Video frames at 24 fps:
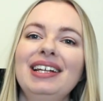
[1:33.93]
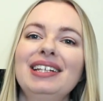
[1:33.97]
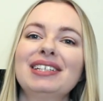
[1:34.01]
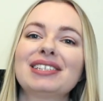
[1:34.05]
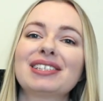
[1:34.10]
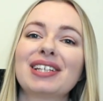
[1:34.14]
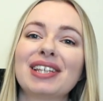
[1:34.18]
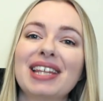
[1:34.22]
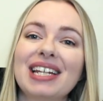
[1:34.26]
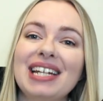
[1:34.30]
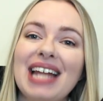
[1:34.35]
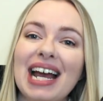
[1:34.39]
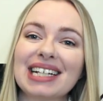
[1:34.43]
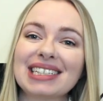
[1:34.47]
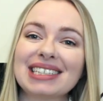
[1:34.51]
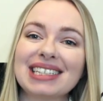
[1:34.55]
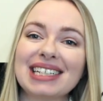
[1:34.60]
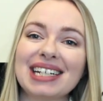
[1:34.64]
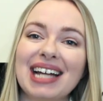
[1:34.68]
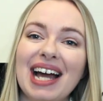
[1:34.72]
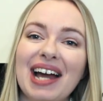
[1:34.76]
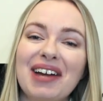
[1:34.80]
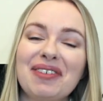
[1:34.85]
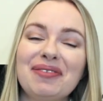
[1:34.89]
So the next
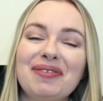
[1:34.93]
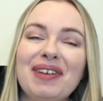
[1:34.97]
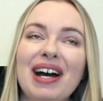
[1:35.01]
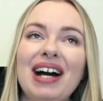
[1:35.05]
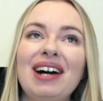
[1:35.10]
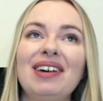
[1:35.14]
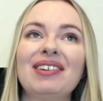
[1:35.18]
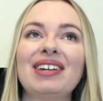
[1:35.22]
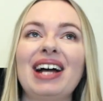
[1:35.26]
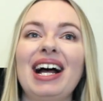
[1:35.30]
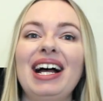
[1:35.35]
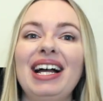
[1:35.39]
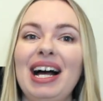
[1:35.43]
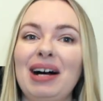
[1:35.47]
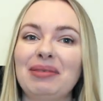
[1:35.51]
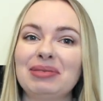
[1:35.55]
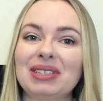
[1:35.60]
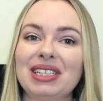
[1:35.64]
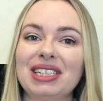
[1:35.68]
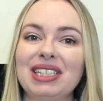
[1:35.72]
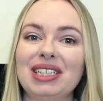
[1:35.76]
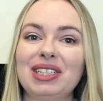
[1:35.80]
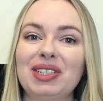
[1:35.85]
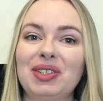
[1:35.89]
thing I found, I
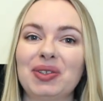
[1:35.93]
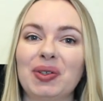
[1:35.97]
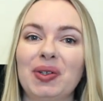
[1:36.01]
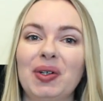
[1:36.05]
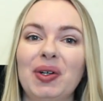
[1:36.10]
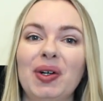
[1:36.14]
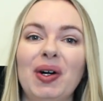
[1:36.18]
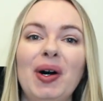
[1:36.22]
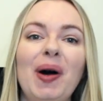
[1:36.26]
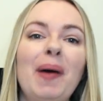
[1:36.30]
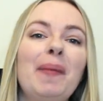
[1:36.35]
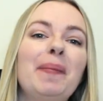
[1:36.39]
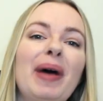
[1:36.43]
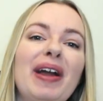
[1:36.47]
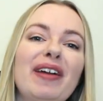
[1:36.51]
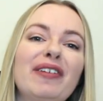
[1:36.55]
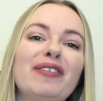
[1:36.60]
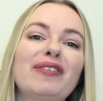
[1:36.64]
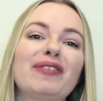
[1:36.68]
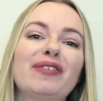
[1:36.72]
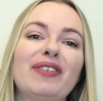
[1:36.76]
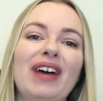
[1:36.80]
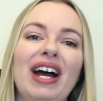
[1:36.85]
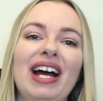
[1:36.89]
absolutely adore. My
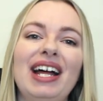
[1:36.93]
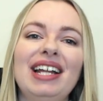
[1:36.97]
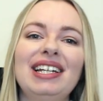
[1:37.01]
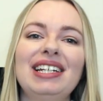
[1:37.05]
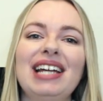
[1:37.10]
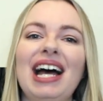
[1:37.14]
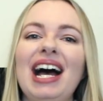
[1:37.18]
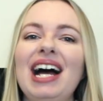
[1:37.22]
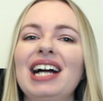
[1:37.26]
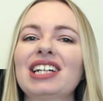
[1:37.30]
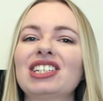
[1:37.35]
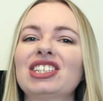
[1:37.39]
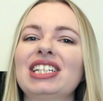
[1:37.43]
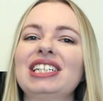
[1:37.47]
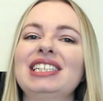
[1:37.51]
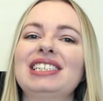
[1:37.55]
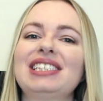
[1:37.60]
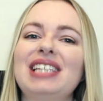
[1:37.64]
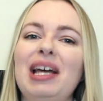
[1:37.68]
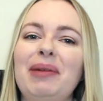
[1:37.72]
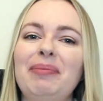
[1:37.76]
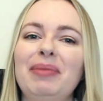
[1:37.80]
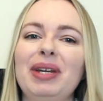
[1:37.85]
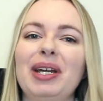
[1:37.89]
friend actually
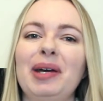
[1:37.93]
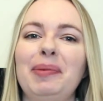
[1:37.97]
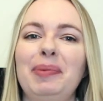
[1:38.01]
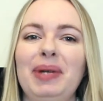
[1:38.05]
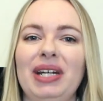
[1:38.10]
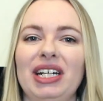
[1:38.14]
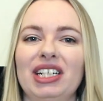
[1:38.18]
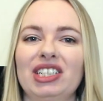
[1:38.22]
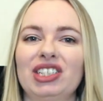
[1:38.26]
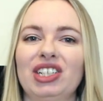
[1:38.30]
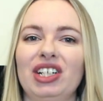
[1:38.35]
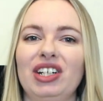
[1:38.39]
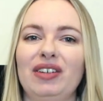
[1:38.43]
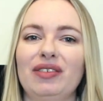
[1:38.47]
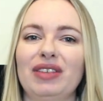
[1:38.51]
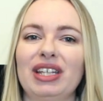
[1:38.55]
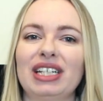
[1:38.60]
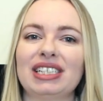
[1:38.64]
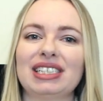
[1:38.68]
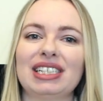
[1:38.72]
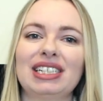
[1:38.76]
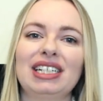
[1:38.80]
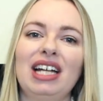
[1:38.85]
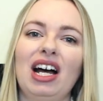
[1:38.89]
sent me a picture of
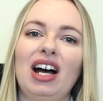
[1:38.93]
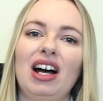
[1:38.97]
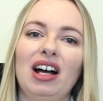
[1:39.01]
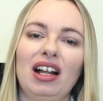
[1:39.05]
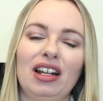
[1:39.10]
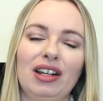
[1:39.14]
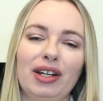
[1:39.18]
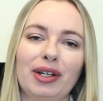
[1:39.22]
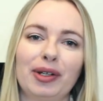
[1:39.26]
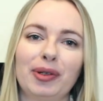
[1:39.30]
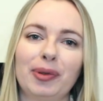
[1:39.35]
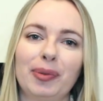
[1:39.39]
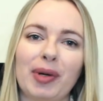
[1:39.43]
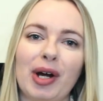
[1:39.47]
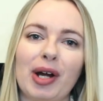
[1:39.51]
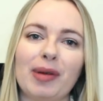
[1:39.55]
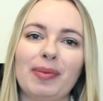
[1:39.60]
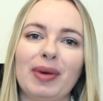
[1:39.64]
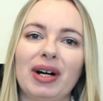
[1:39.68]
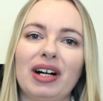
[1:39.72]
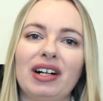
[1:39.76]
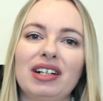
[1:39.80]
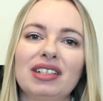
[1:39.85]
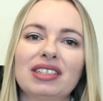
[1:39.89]
this in her local
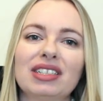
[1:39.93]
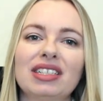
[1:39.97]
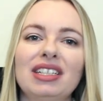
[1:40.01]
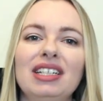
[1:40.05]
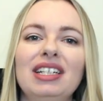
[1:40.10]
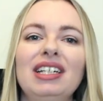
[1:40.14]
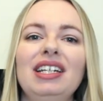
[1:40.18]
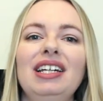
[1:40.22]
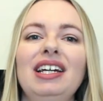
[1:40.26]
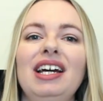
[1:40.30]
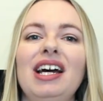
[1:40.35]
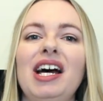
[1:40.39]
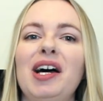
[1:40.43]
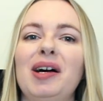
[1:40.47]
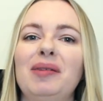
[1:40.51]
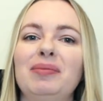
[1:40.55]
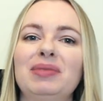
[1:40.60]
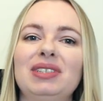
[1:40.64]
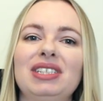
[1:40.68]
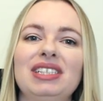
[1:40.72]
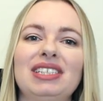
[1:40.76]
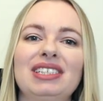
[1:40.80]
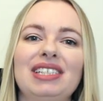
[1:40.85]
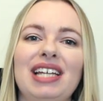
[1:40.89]
Primark
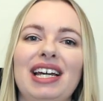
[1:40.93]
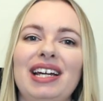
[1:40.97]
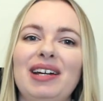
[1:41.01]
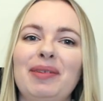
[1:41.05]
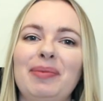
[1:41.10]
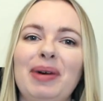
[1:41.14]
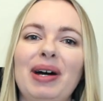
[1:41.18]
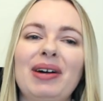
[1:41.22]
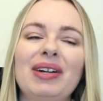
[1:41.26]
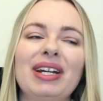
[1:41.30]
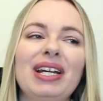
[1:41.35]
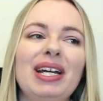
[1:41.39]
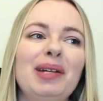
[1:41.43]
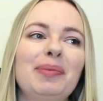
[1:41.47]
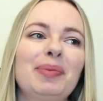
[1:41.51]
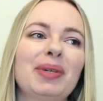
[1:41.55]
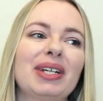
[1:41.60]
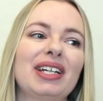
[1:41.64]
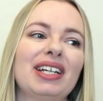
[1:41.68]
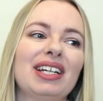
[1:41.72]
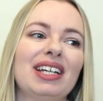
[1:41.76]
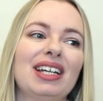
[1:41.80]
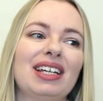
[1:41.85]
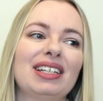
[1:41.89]
to say about it
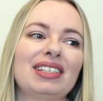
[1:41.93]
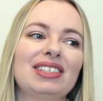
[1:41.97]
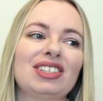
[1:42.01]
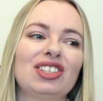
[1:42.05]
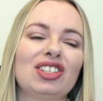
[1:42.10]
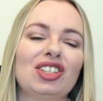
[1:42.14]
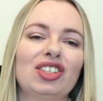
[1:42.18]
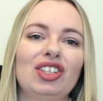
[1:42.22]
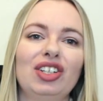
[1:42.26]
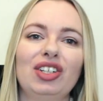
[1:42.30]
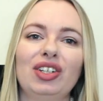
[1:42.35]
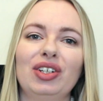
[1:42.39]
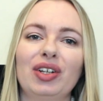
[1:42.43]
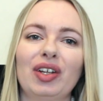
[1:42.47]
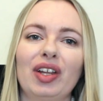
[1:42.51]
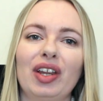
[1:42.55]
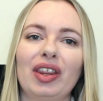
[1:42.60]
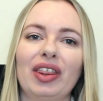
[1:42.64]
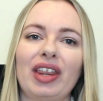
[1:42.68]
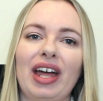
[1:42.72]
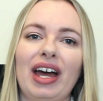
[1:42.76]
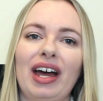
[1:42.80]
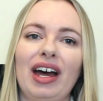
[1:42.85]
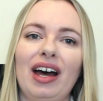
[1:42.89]
because she
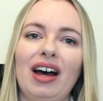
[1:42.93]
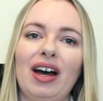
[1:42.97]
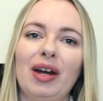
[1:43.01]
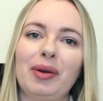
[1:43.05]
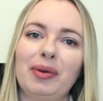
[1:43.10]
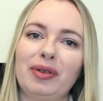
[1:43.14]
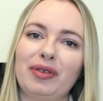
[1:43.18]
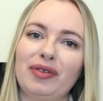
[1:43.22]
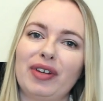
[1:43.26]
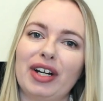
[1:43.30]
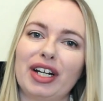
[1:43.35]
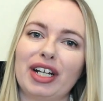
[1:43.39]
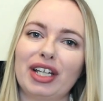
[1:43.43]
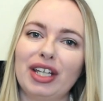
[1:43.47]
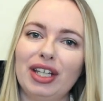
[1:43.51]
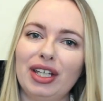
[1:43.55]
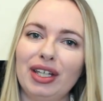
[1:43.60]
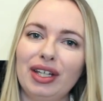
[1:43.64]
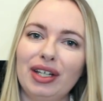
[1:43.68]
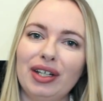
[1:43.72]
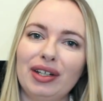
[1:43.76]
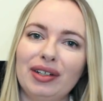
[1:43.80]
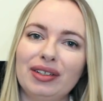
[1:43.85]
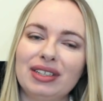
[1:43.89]
knew that I would find it
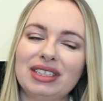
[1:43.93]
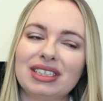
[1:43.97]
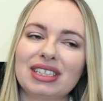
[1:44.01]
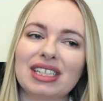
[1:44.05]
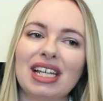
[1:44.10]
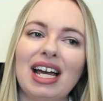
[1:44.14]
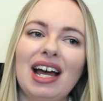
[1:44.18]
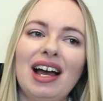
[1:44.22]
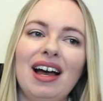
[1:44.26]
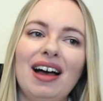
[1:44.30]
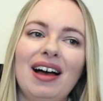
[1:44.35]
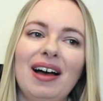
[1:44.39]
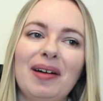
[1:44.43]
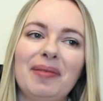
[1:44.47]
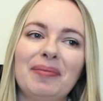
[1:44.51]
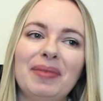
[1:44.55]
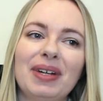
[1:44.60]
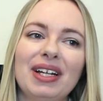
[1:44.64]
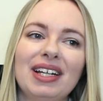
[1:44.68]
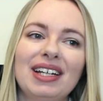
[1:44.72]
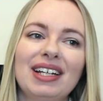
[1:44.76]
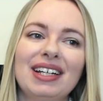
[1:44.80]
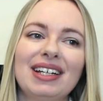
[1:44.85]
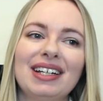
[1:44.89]
cute.
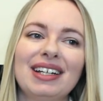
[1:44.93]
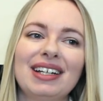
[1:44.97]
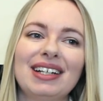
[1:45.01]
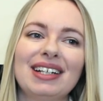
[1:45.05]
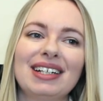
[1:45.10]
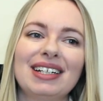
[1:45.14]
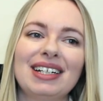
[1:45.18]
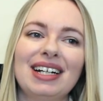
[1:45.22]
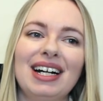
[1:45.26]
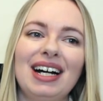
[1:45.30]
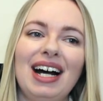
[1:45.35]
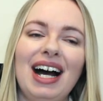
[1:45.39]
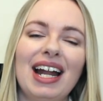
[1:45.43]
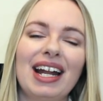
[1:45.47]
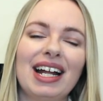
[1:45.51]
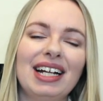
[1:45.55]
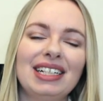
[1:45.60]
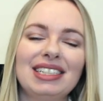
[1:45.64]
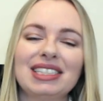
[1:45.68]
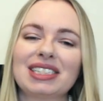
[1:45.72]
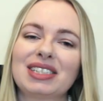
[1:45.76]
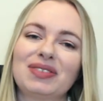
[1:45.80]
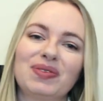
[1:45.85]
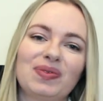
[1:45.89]
And
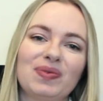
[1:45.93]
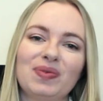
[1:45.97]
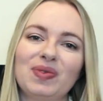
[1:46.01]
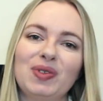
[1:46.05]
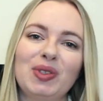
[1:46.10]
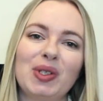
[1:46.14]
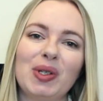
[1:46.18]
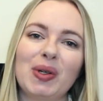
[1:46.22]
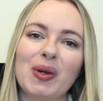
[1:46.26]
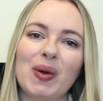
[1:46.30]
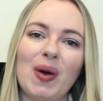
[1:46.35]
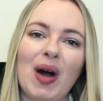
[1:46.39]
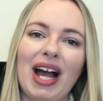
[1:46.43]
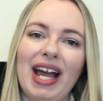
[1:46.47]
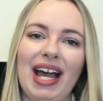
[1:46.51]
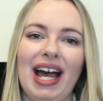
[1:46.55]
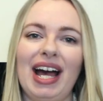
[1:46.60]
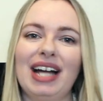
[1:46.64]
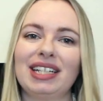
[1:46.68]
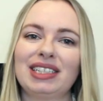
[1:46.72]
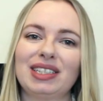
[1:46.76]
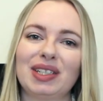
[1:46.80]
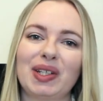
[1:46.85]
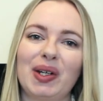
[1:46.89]
I just knew I
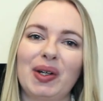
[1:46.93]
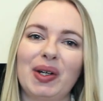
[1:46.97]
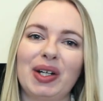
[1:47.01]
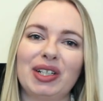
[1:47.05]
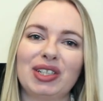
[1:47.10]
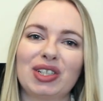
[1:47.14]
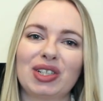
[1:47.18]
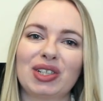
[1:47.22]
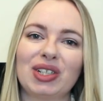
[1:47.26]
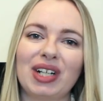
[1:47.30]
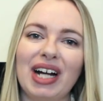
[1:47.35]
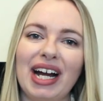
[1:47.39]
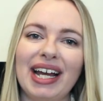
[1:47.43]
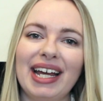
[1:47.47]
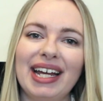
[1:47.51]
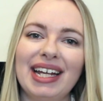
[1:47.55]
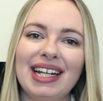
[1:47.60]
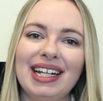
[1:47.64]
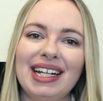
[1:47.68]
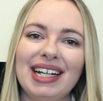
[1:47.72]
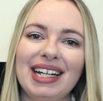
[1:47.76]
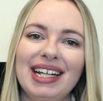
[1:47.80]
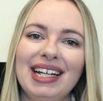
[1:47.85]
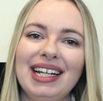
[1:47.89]
had to go and
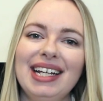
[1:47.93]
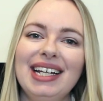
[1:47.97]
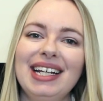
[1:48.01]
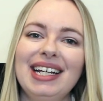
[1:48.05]
try it.